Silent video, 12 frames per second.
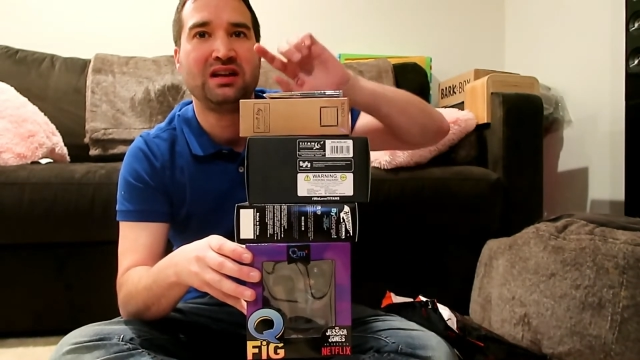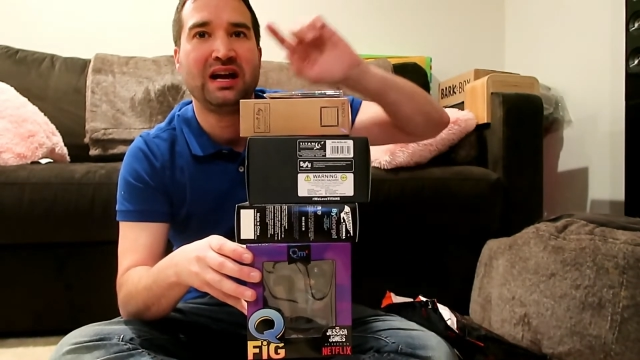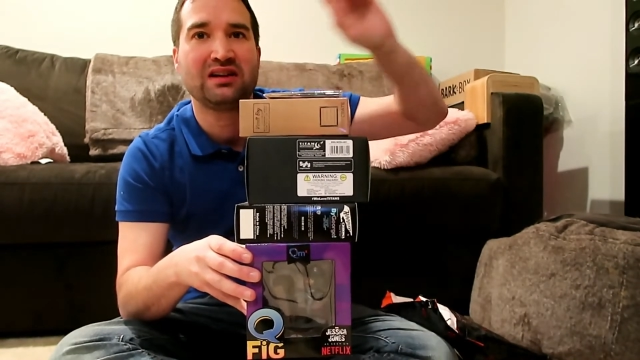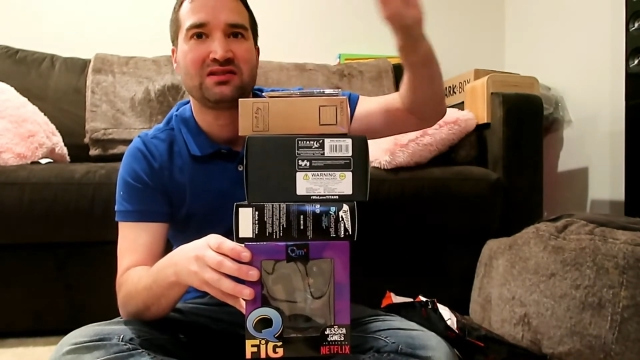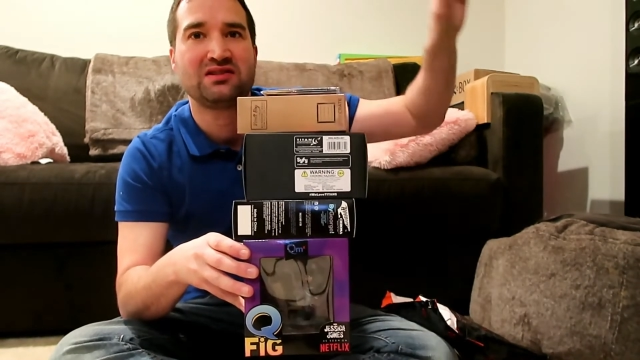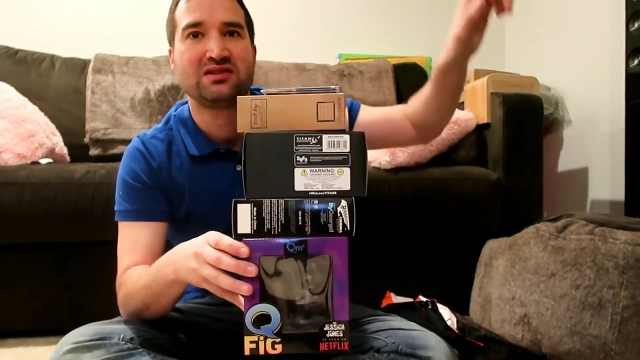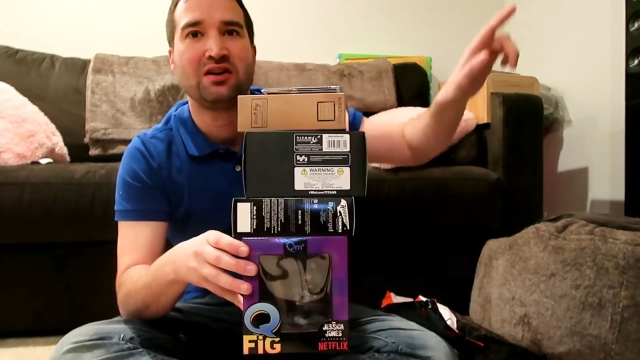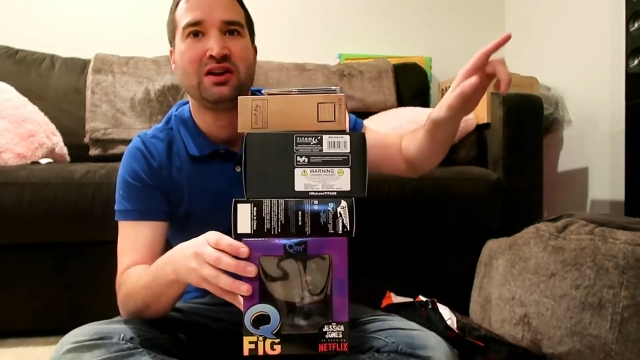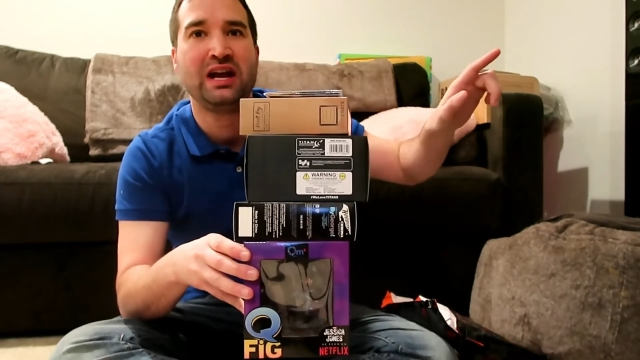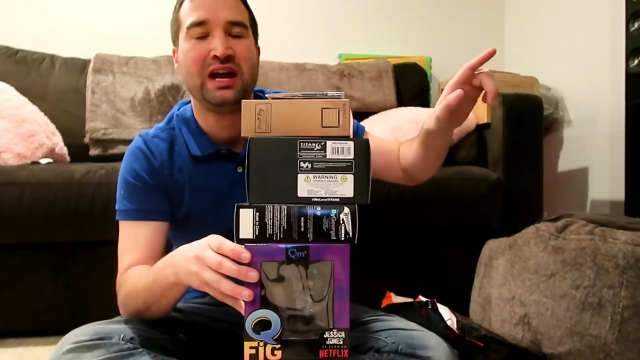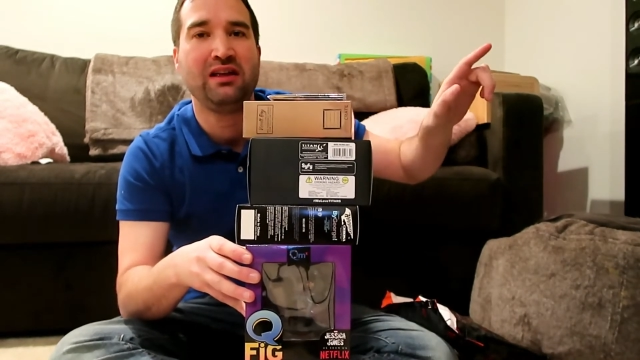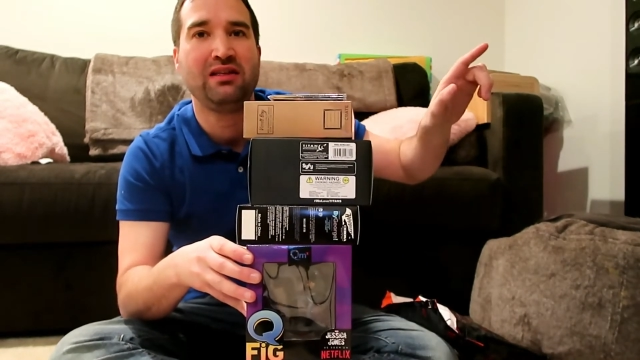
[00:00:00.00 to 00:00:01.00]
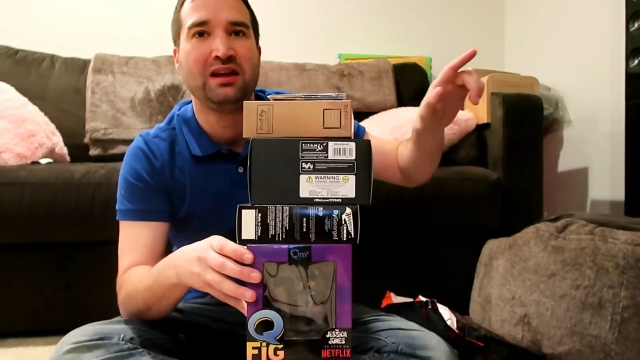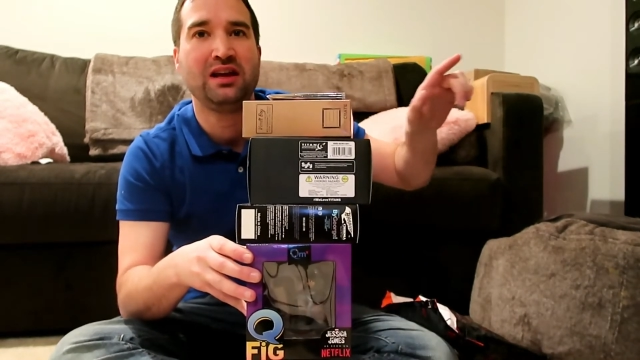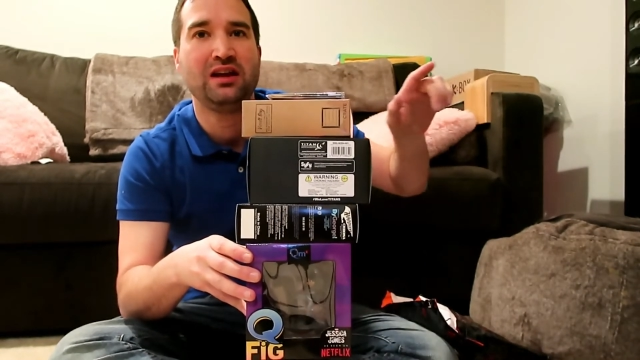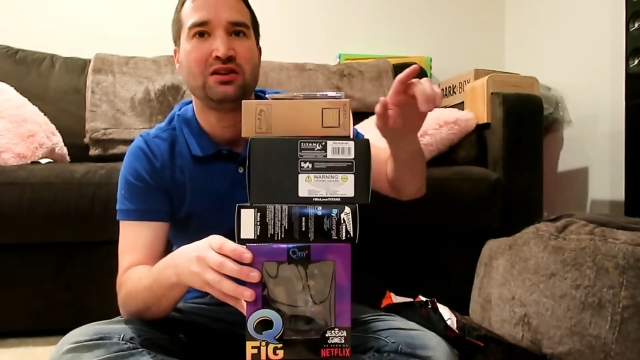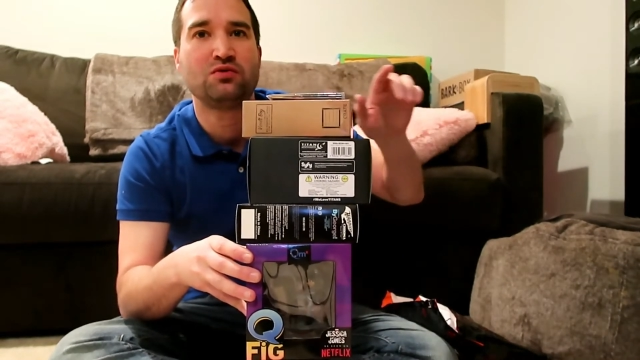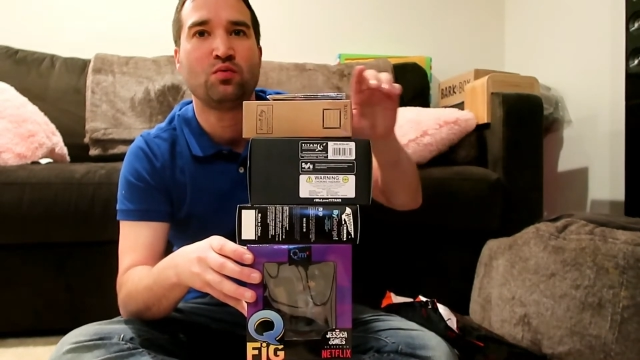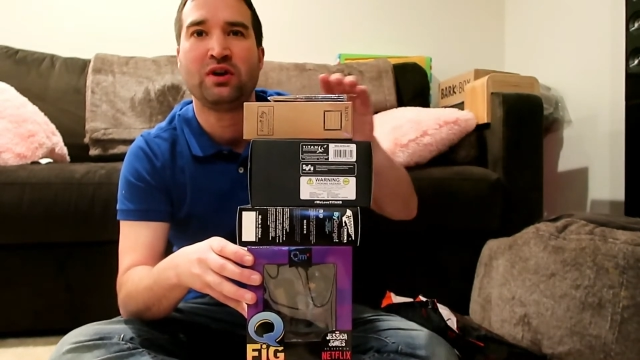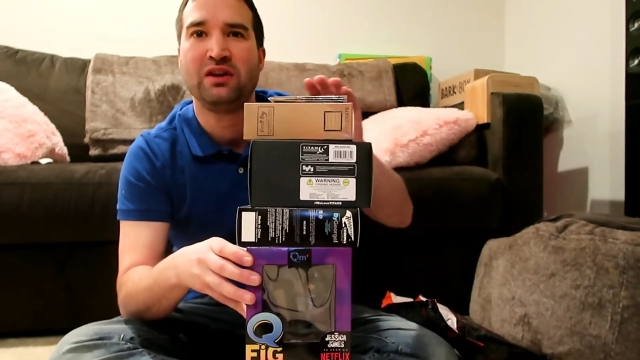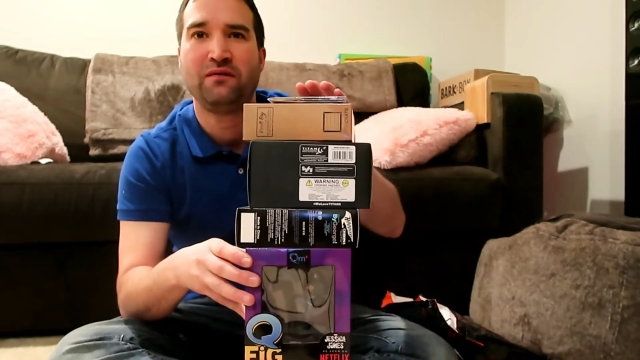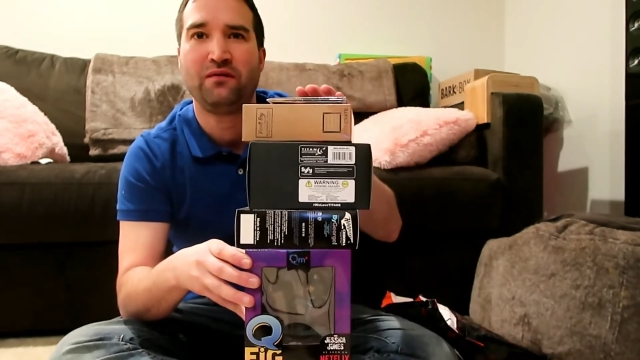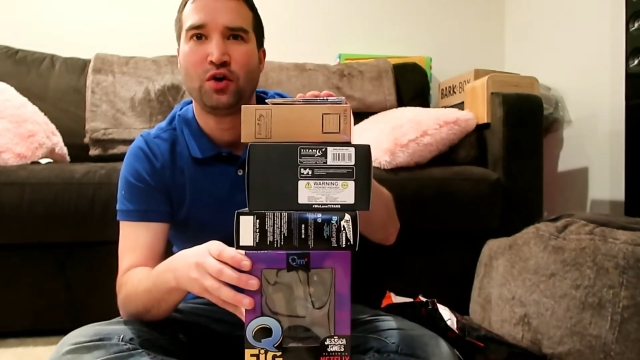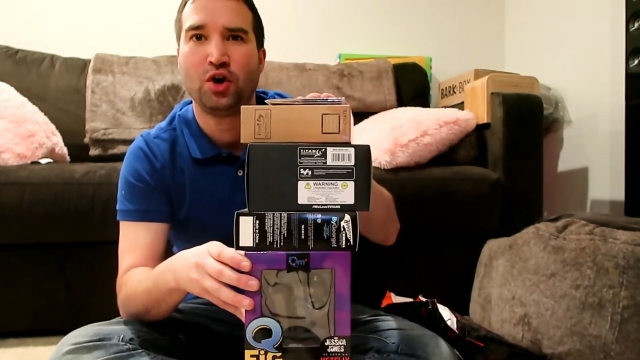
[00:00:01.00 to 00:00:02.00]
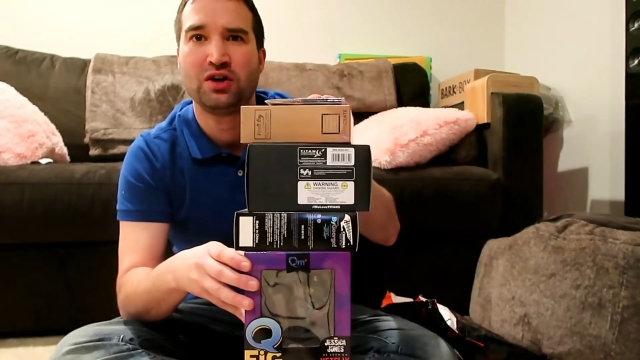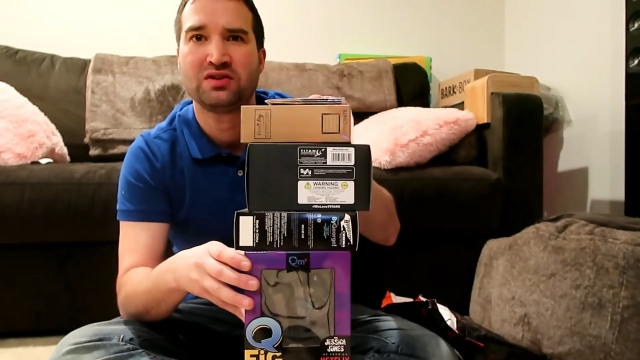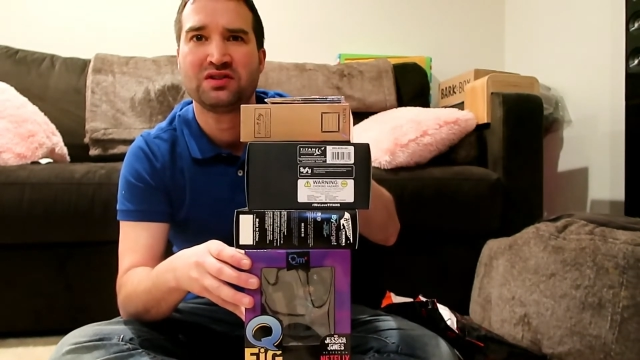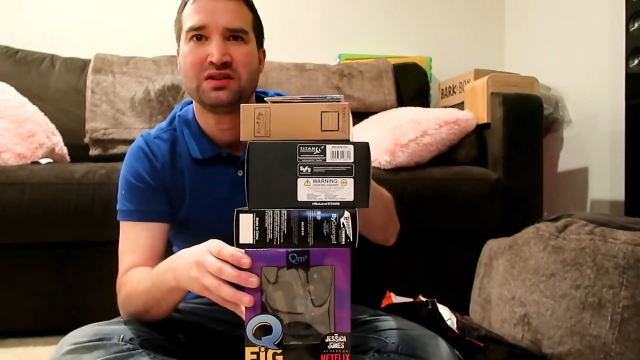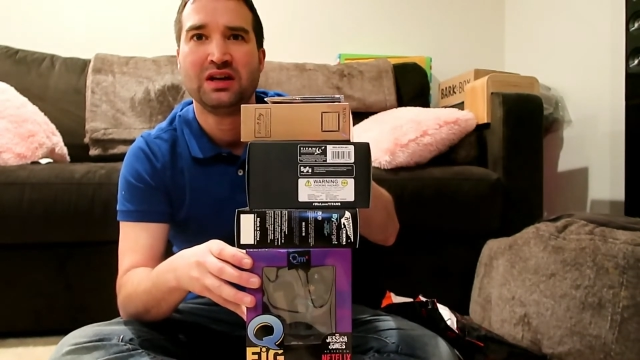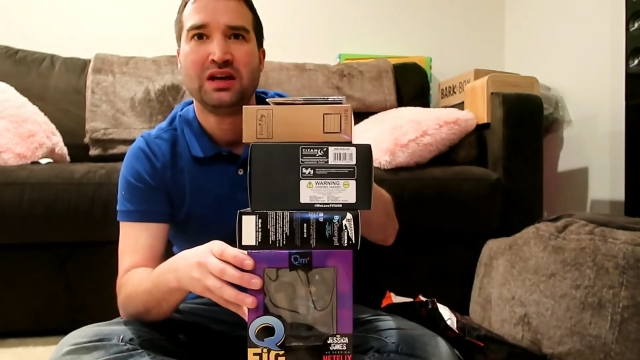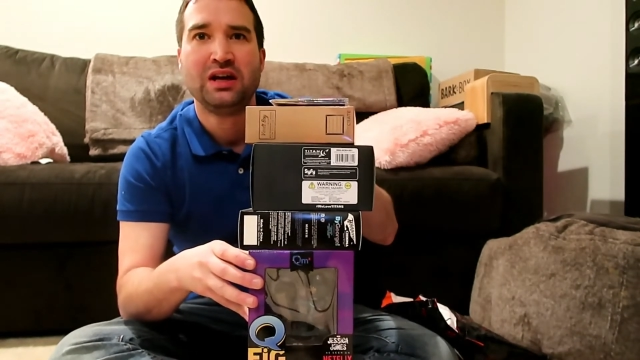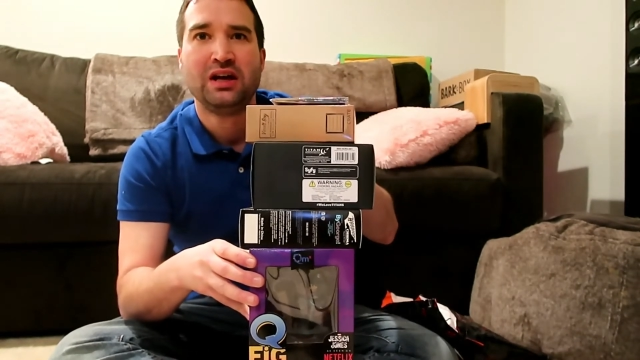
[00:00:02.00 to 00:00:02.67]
next sunday the 21st